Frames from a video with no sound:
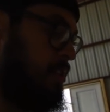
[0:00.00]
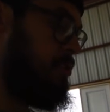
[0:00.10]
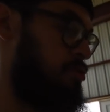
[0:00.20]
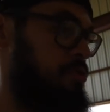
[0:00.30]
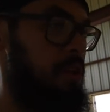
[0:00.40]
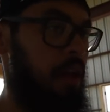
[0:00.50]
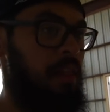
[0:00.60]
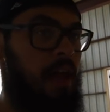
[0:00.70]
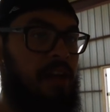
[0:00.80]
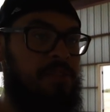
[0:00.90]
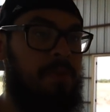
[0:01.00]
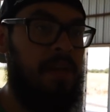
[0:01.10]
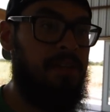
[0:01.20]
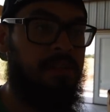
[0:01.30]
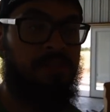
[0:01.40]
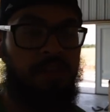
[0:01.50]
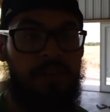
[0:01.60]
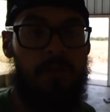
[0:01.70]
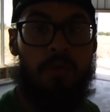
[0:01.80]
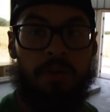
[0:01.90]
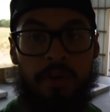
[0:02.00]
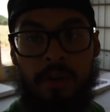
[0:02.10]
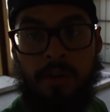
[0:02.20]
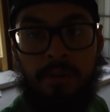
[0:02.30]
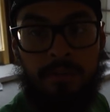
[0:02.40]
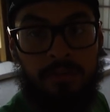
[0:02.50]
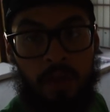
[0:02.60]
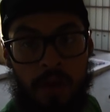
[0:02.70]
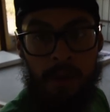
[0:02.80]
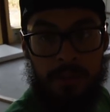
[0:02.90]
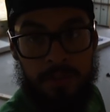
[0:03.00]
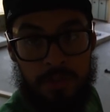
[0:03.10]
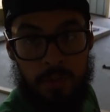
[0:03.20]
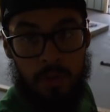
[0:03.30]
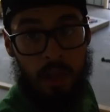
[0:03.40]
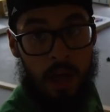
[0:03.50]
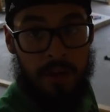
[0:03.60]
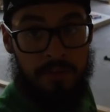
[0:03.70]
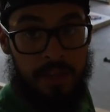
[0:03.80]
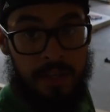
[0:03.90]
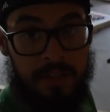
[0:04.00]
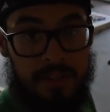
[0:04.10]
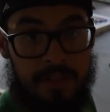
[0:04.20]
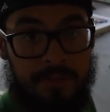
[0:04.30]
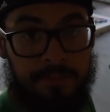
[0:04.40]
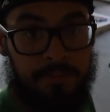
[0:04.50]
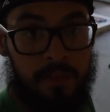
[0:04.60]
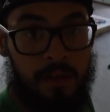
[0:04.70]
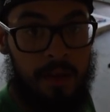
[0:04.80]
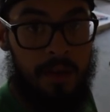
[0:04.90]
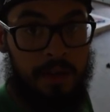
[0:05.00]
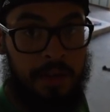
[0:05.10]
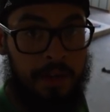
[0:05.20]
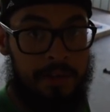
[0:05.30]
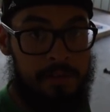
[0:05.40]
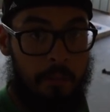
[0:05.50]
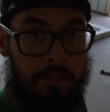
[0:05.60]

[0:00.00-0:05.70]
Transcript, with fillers: there's a lot space here's the other corner to do a lot of things, you know.